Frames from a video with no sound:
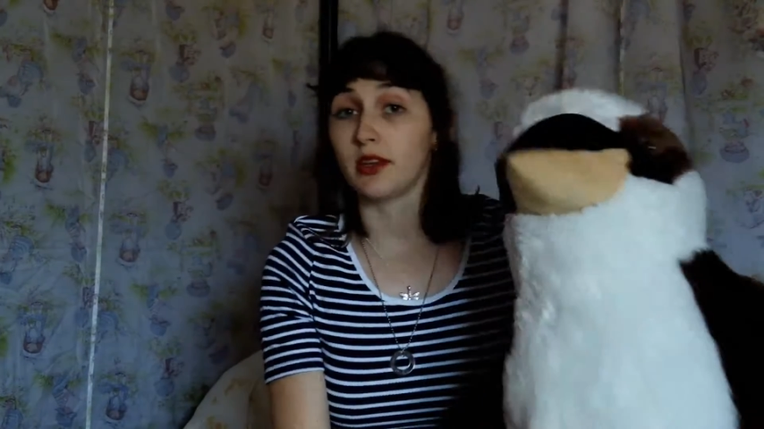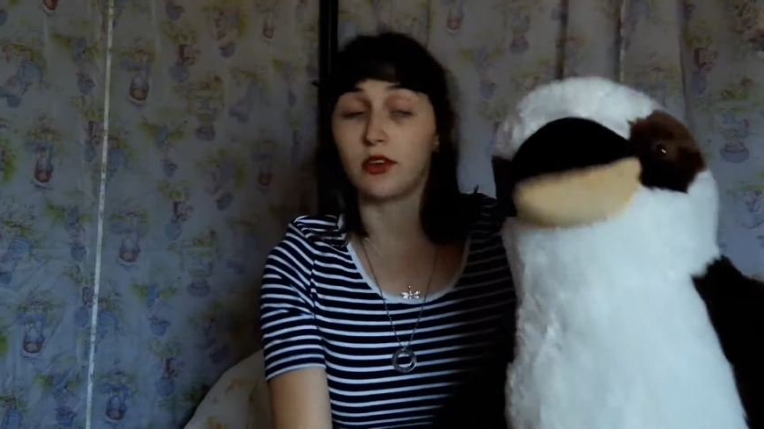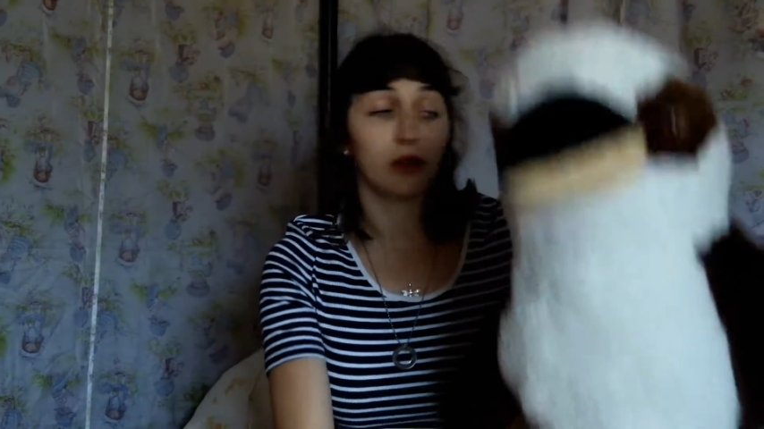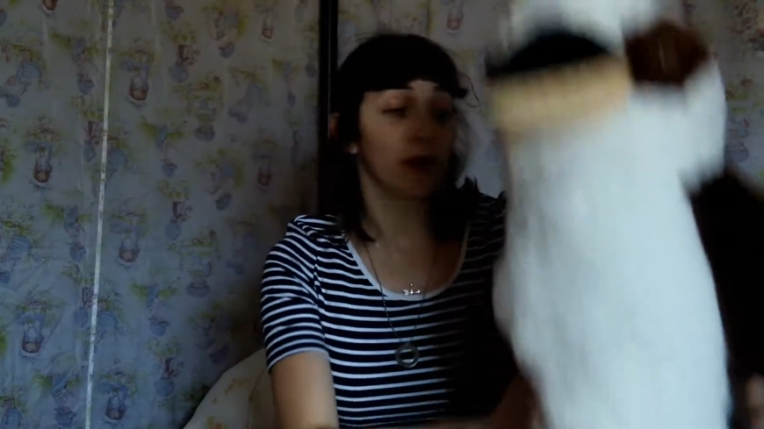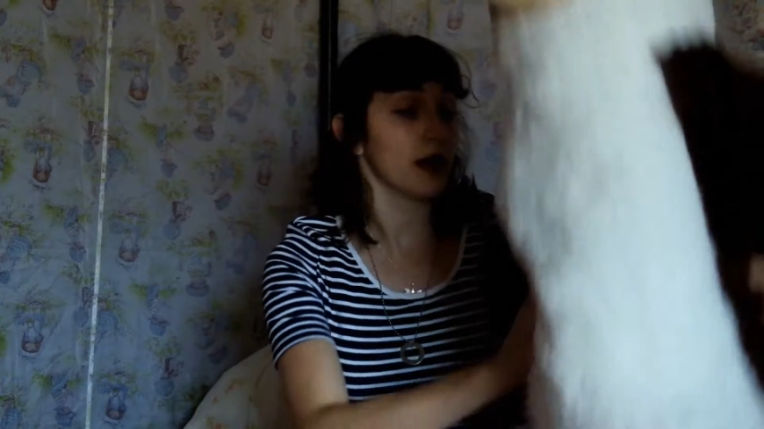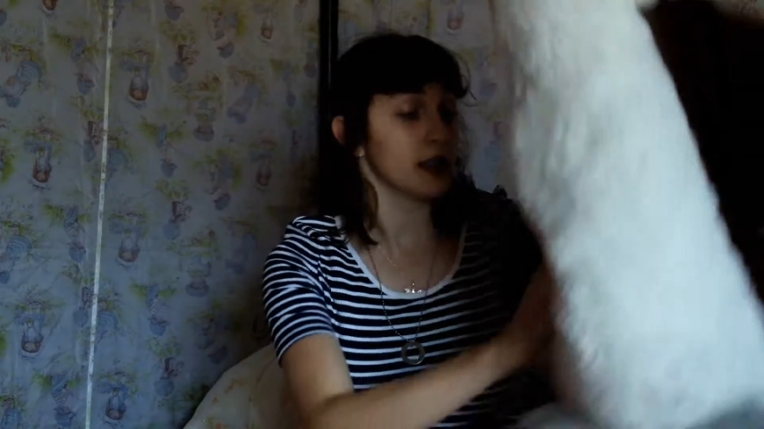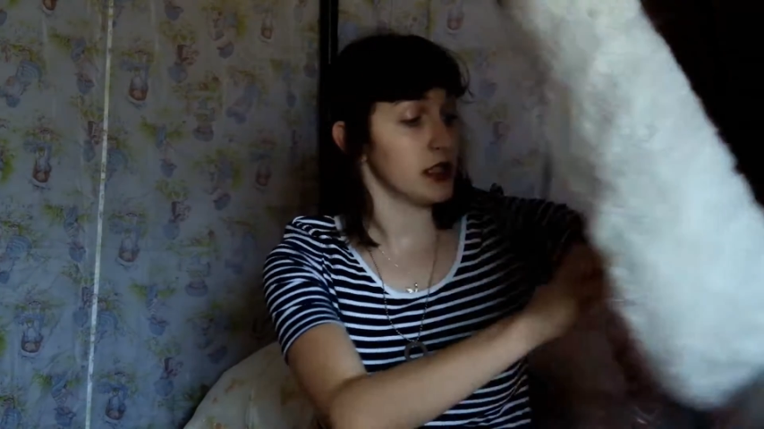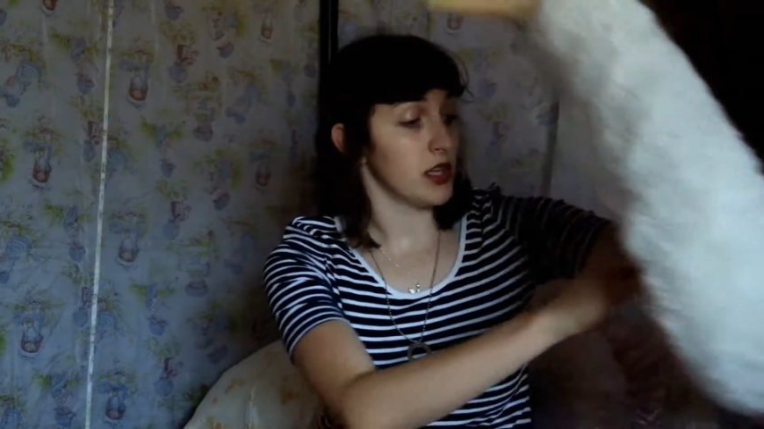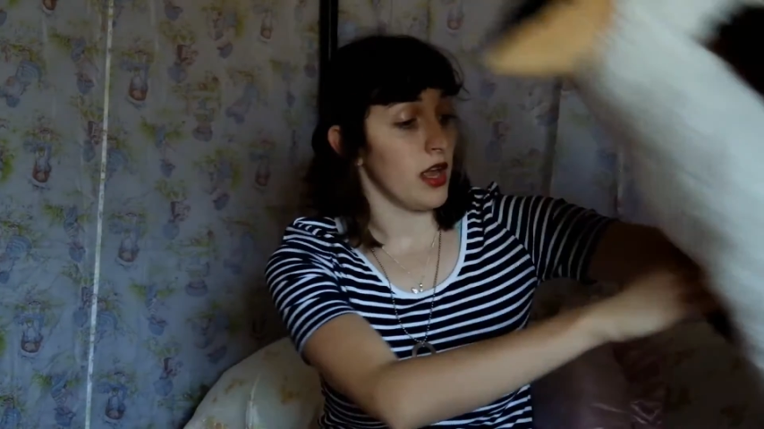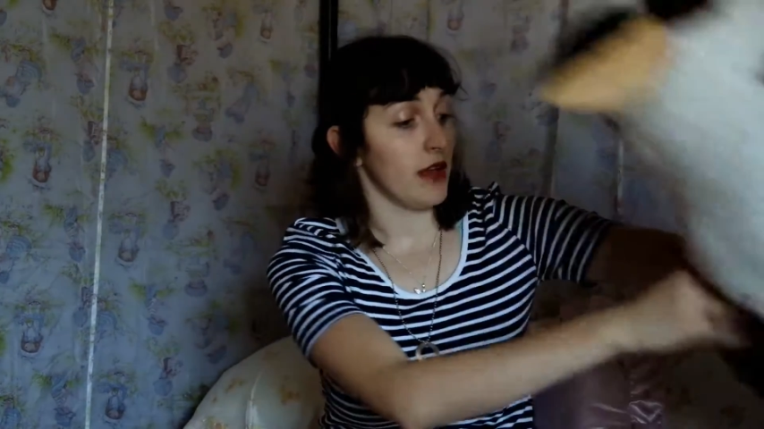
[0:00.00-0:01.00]
kookaburras in
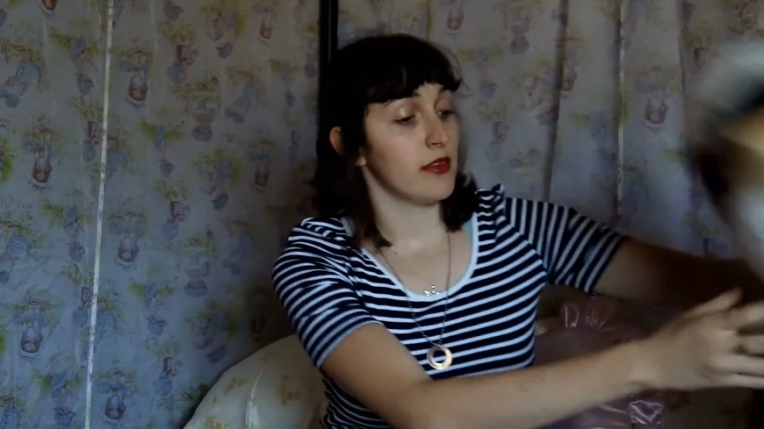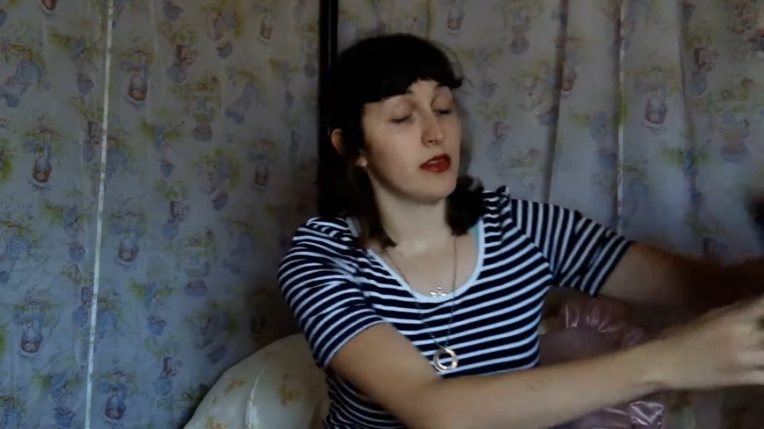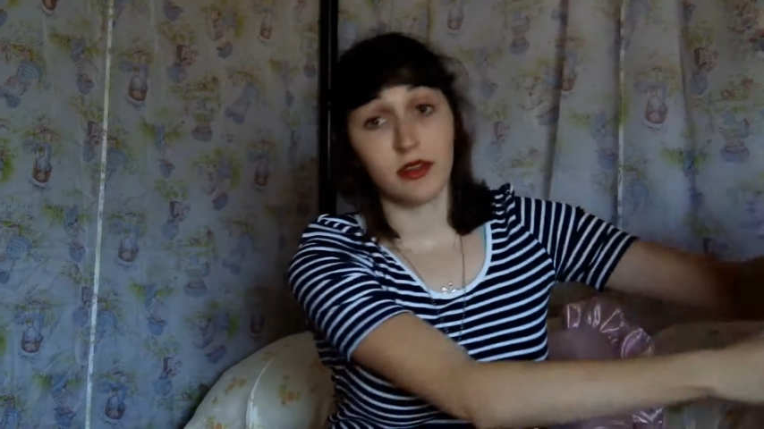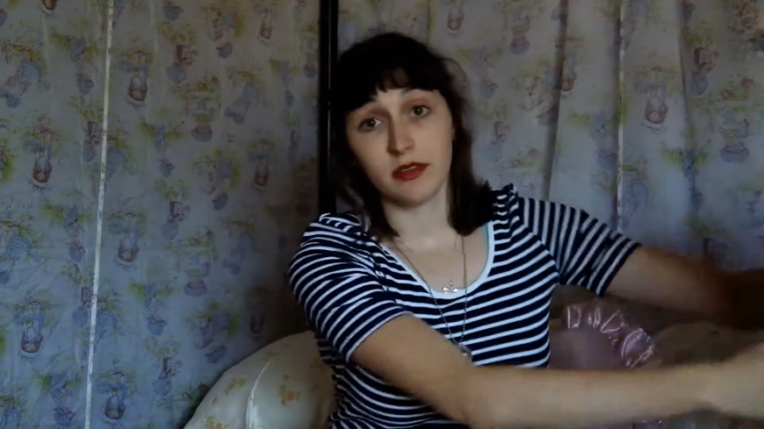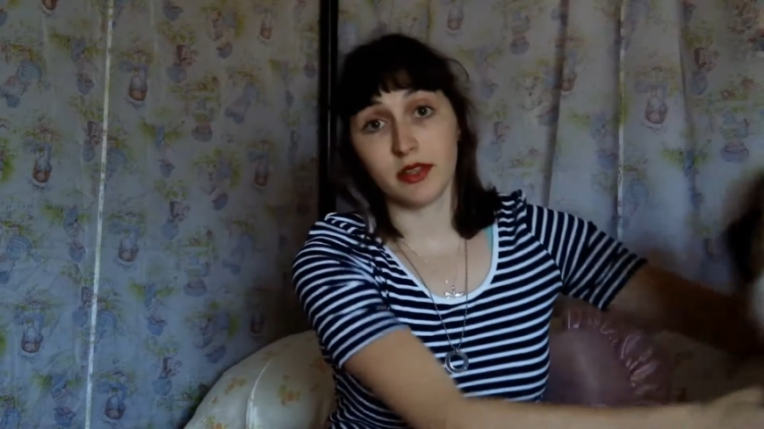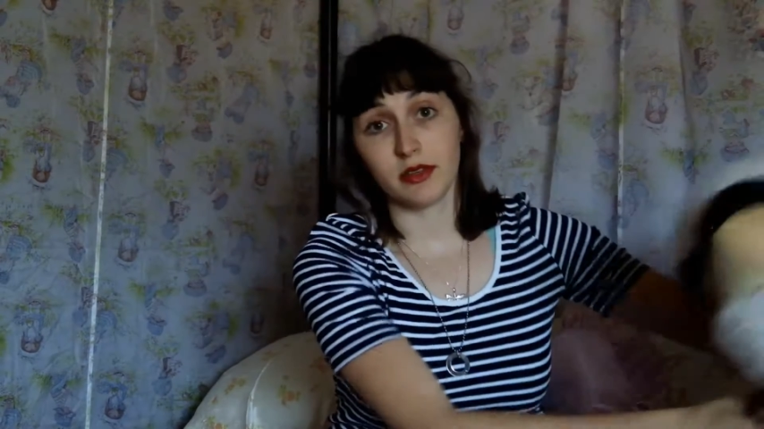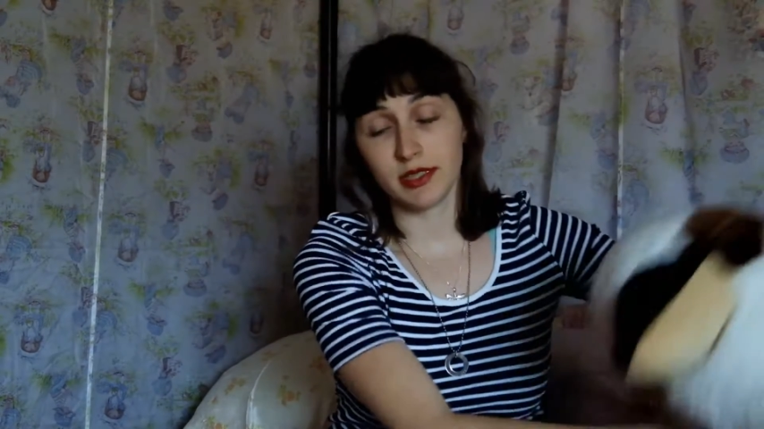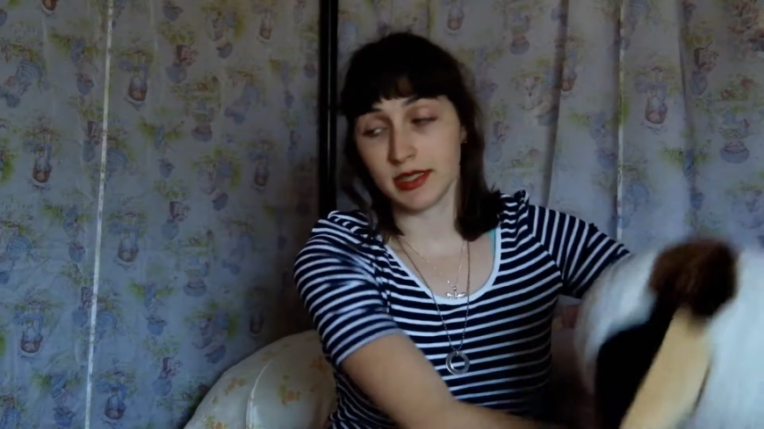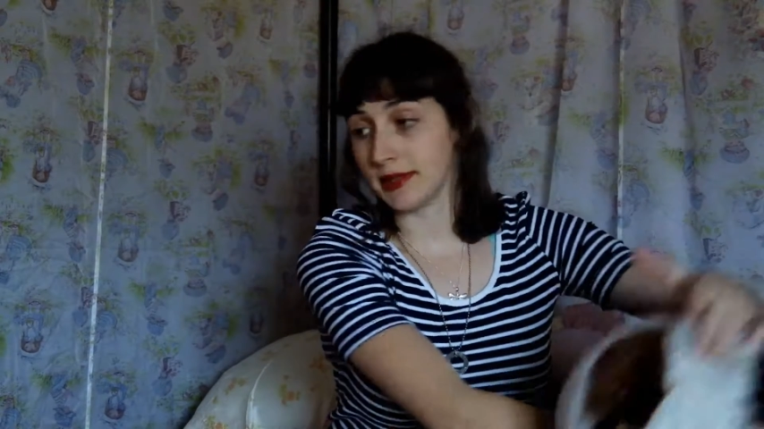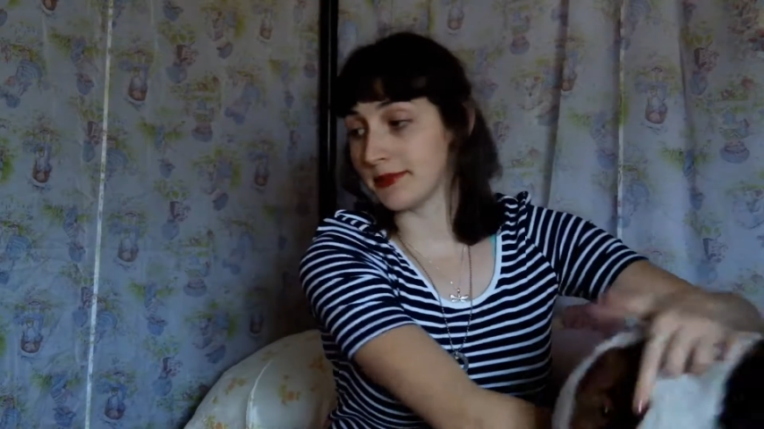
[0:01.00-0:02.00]
your life,
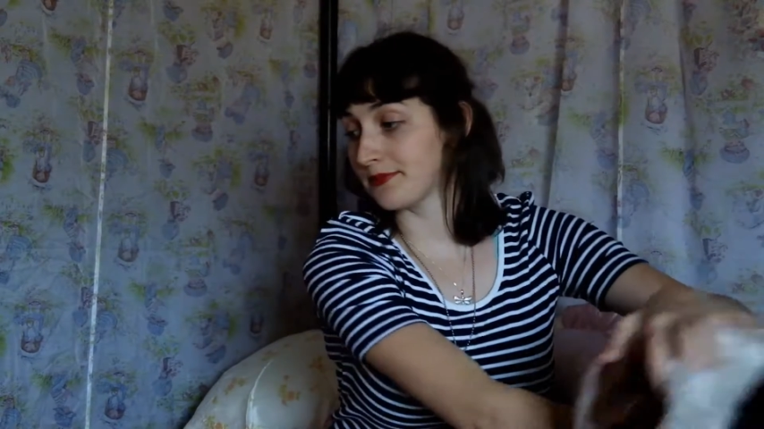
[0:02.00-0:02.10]
seriously.